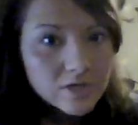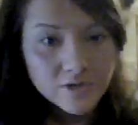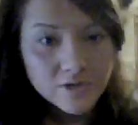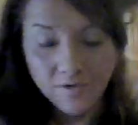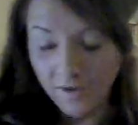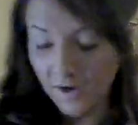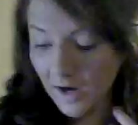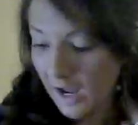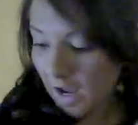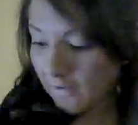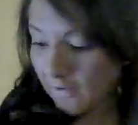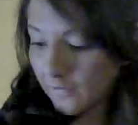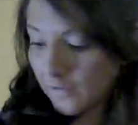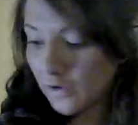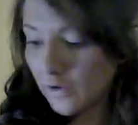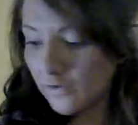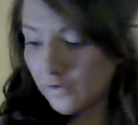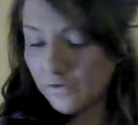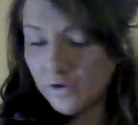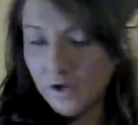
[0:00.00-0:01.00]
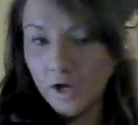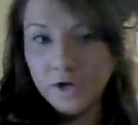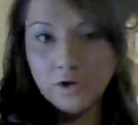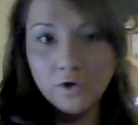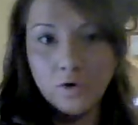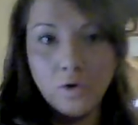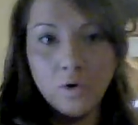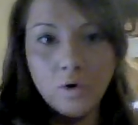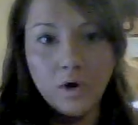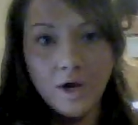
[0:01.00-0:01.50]
So then after you've done
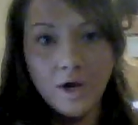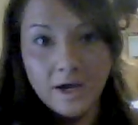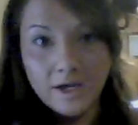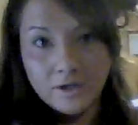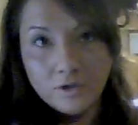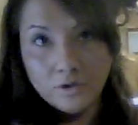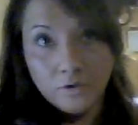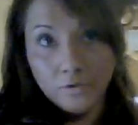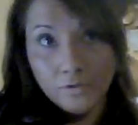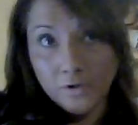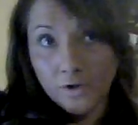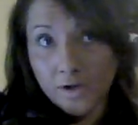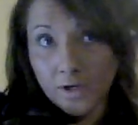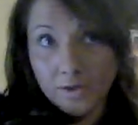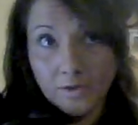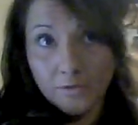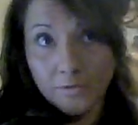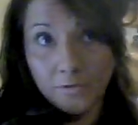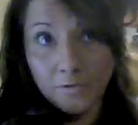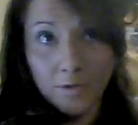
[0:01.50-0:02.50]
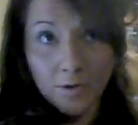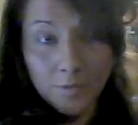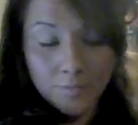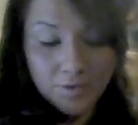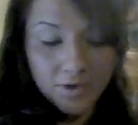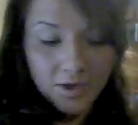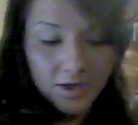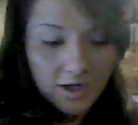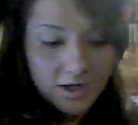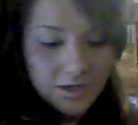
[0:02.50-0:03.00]
your whole head, don't forget the flip
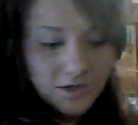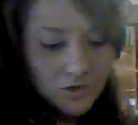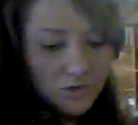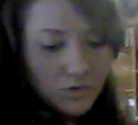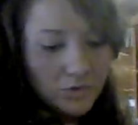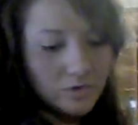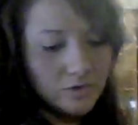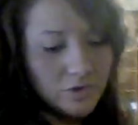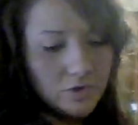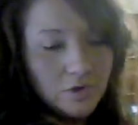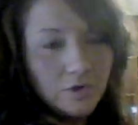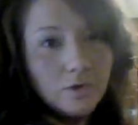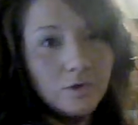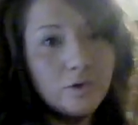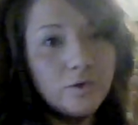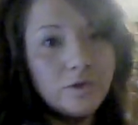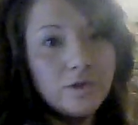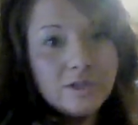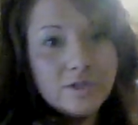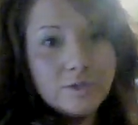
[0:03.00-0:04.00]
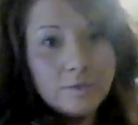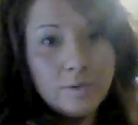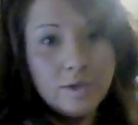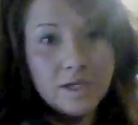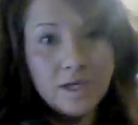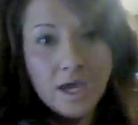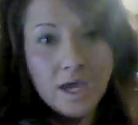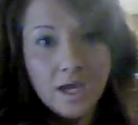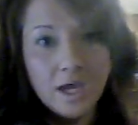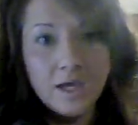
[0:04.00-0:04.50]
that I showed you this
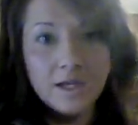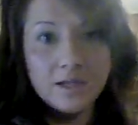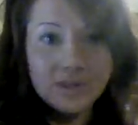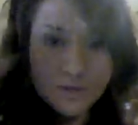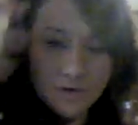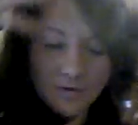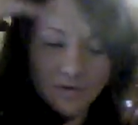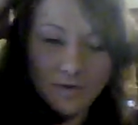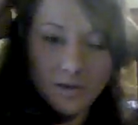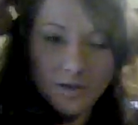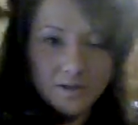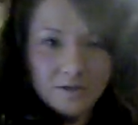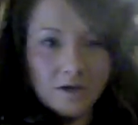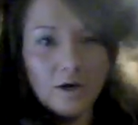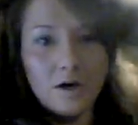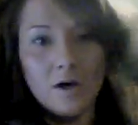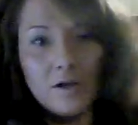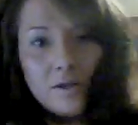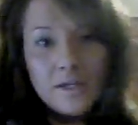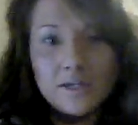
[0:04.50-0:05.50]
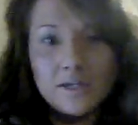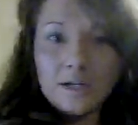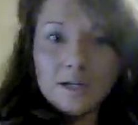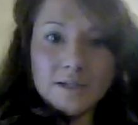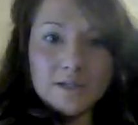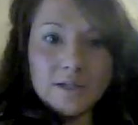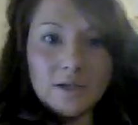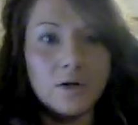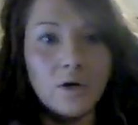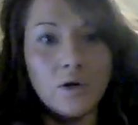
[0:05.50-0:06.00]
weekend, so everything's all like
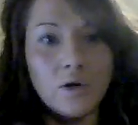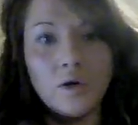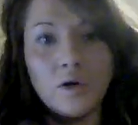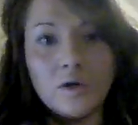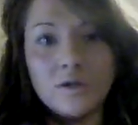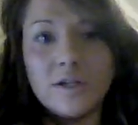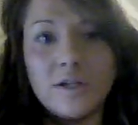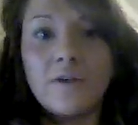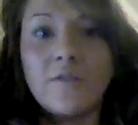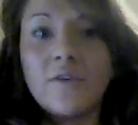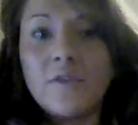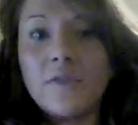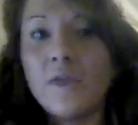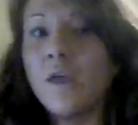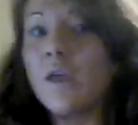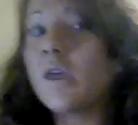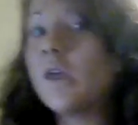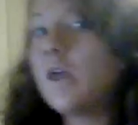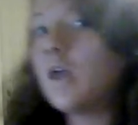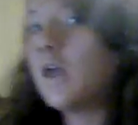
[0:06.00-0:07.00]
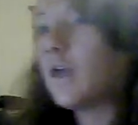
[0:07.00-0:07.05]
nice and curled and everything.